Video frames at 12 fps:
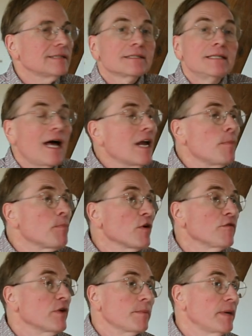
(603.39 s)
it's not a
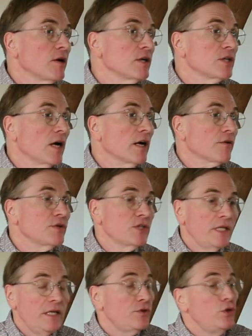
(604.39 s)
perfect
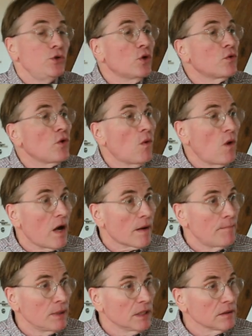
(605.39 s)
meritocracy, and you don't know how
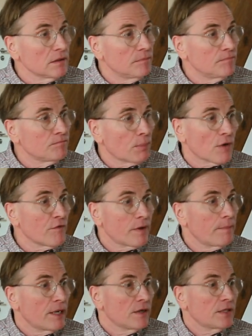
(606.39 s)
to build a
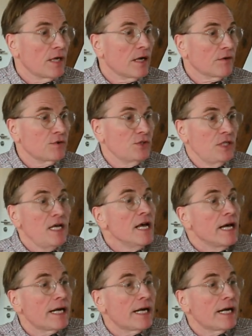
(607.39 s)
perfect meritocracy,